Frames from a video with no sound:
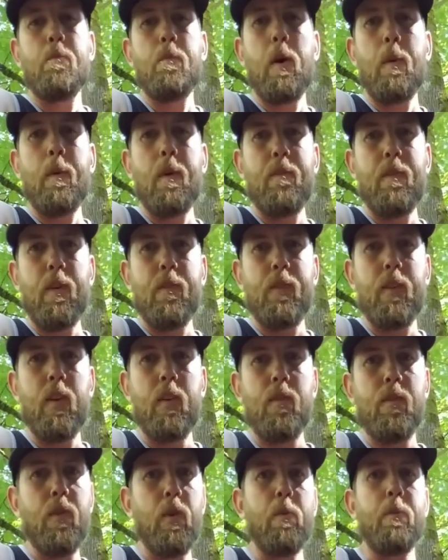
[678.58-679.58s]
about my
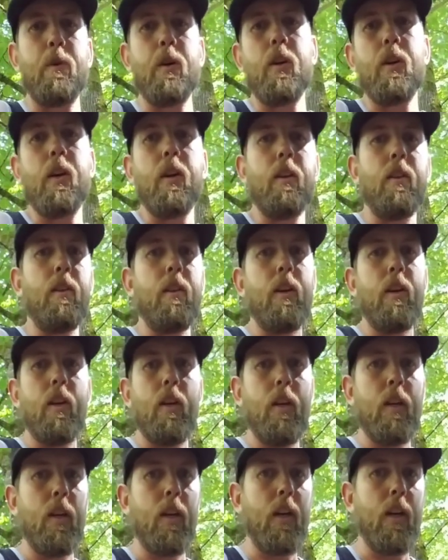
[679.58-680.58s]
15th foam target of the day,
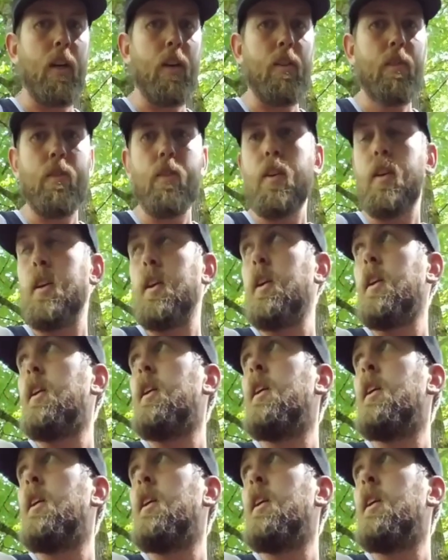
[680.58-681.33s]
and I gotta say,